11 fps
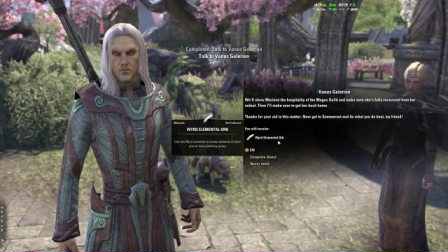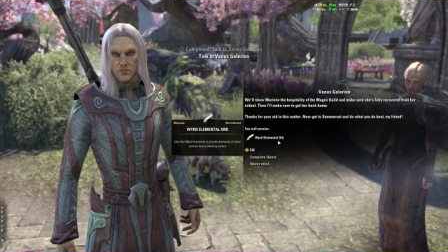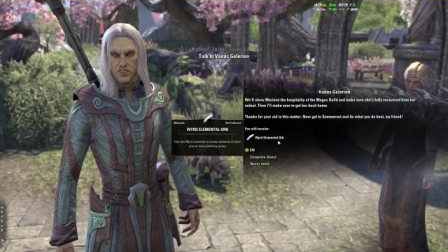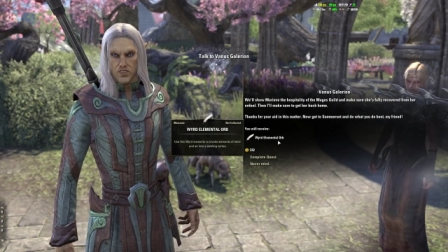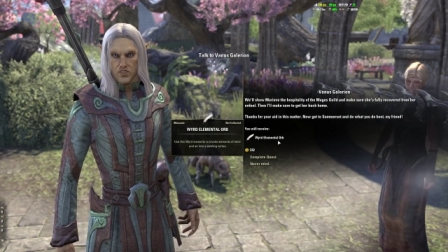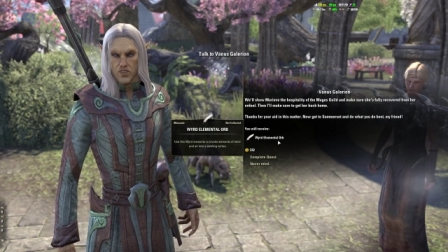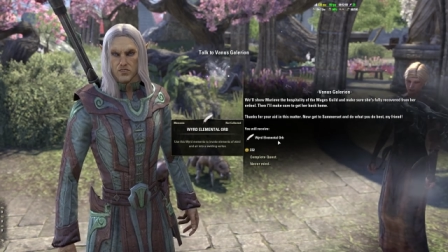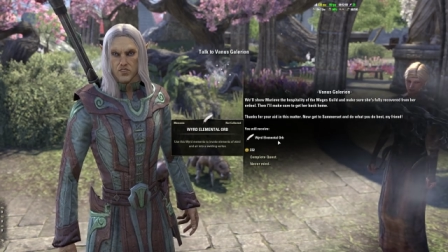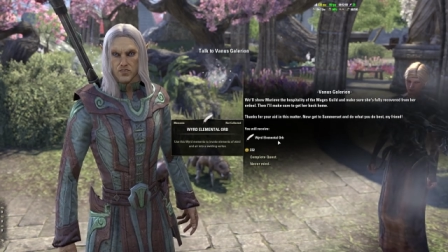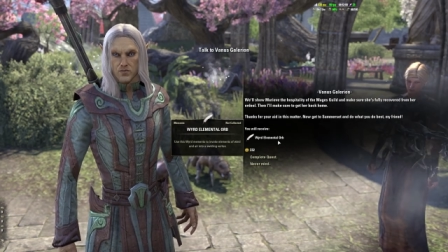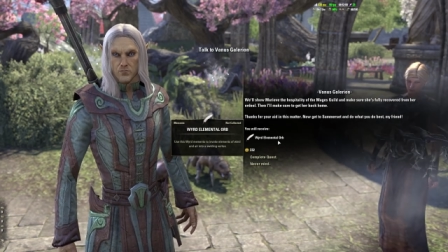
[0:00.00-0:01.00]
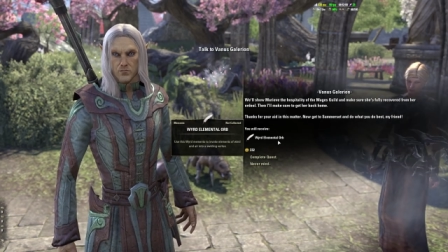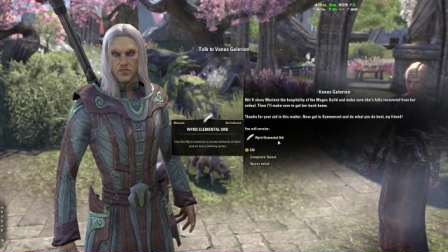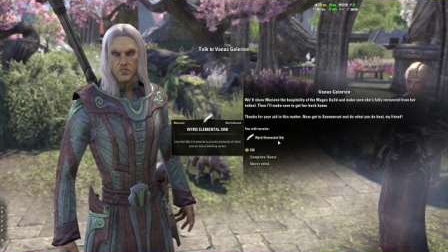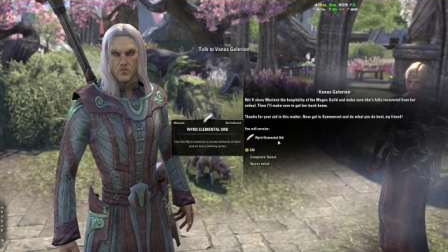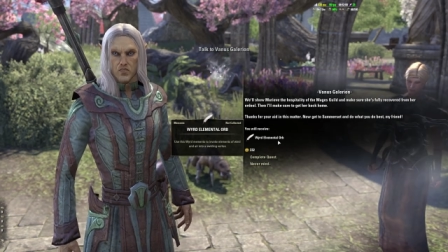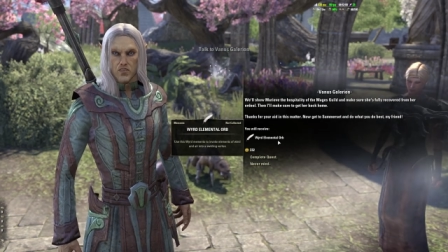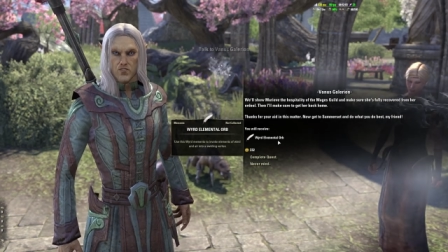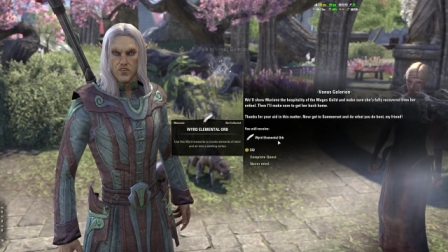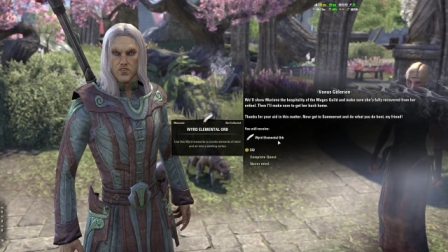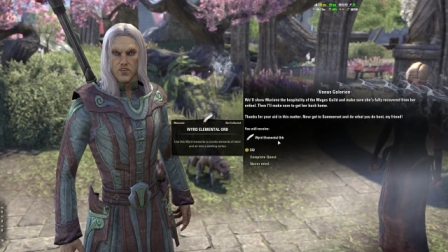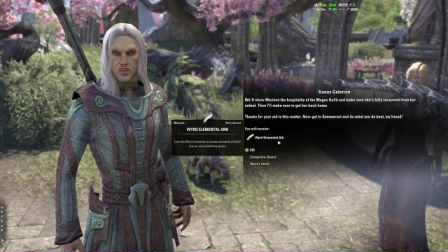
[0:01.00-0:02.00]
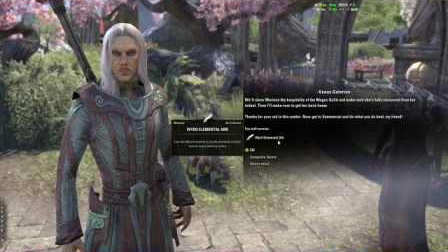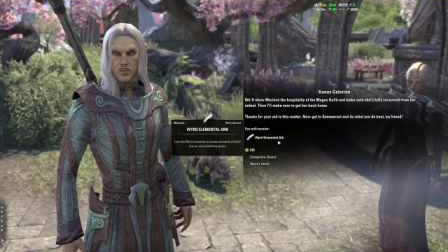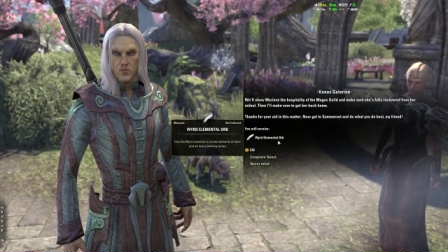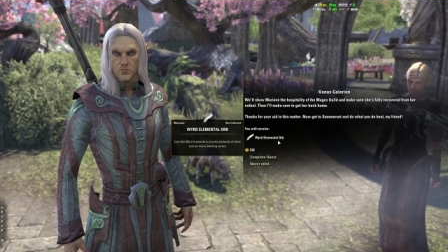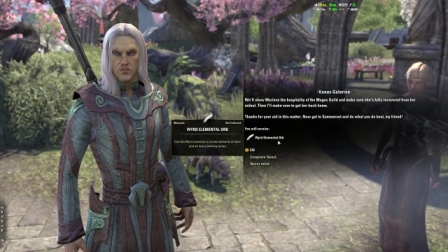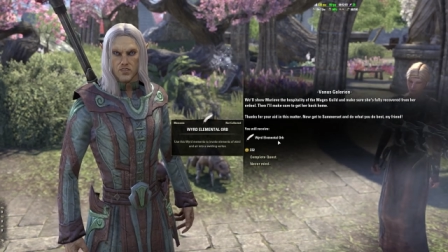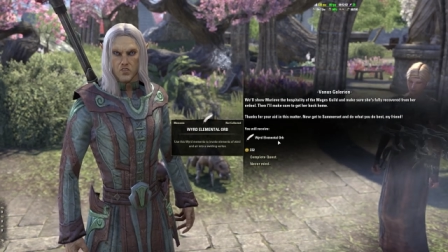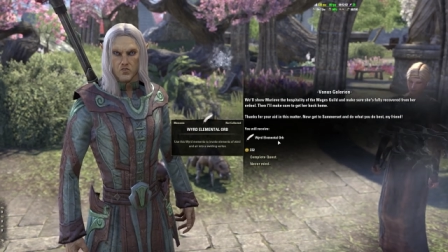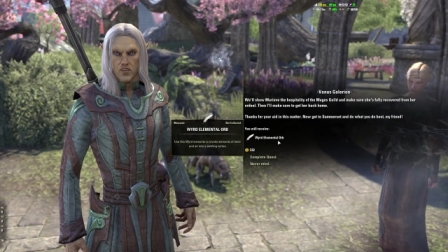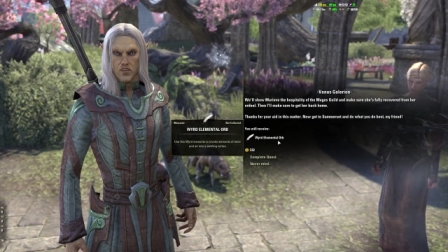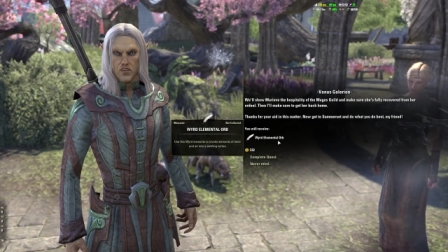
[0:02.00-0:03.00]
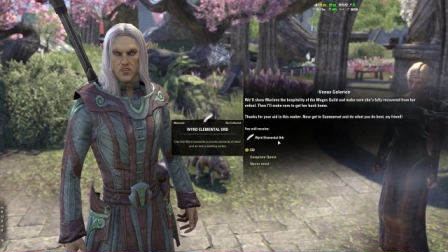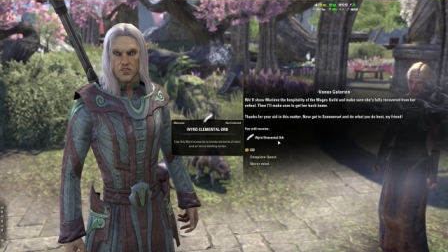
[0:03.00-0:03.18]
and make sure she's fully recovered from her ordeal.